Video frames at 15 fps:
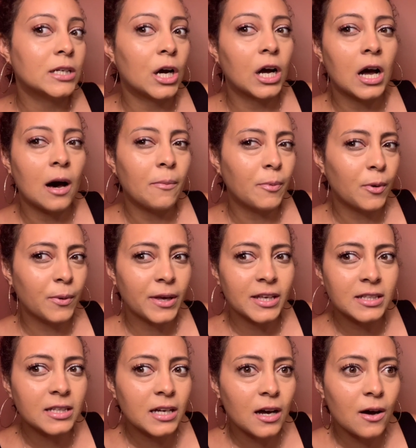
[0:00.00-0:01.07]
couple
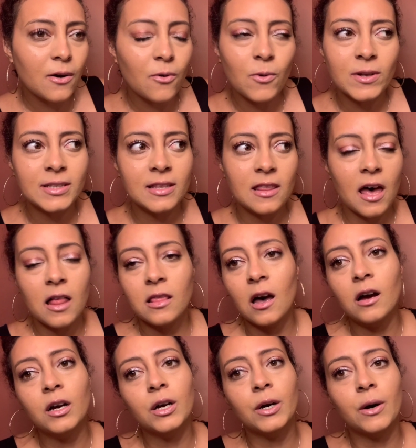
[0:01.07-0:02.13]
weeks ago. It wasn't that
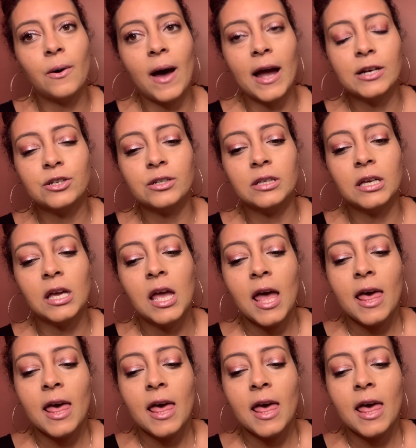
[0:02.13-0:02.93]
long ago, actually.